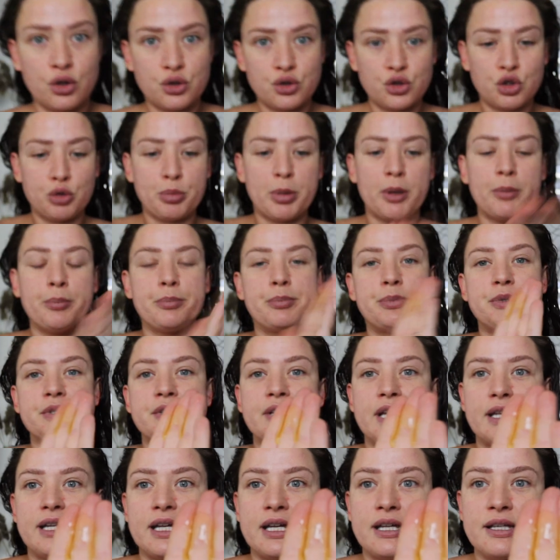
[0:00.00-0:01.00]
two pumps
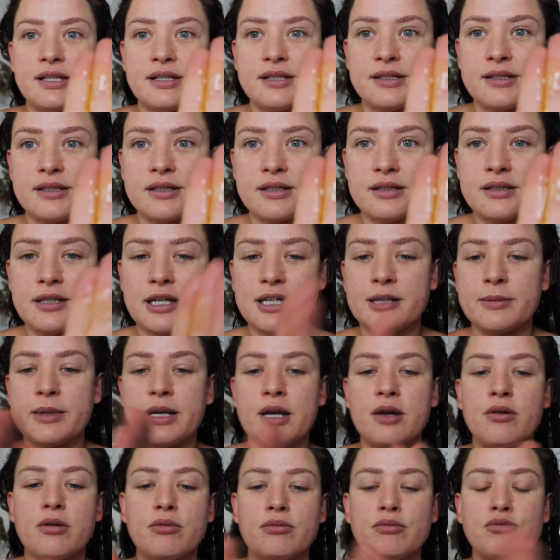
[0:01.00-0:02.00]
like this, tiny
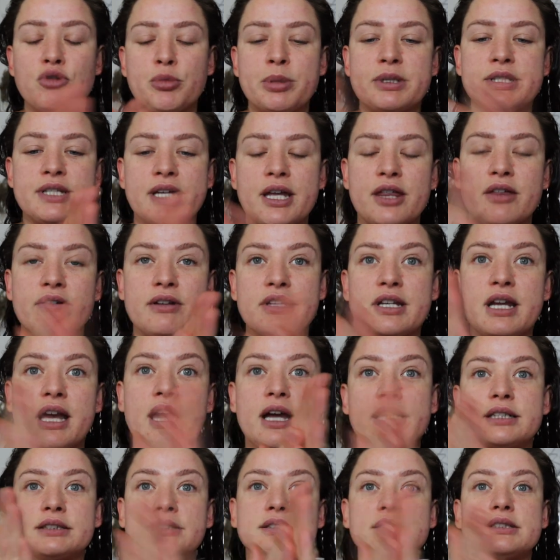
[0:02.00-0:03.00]
bit, rub it together in your
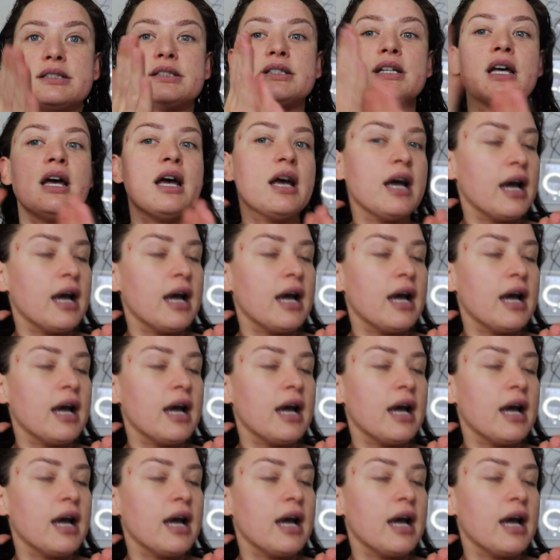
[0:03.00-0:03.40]
hands.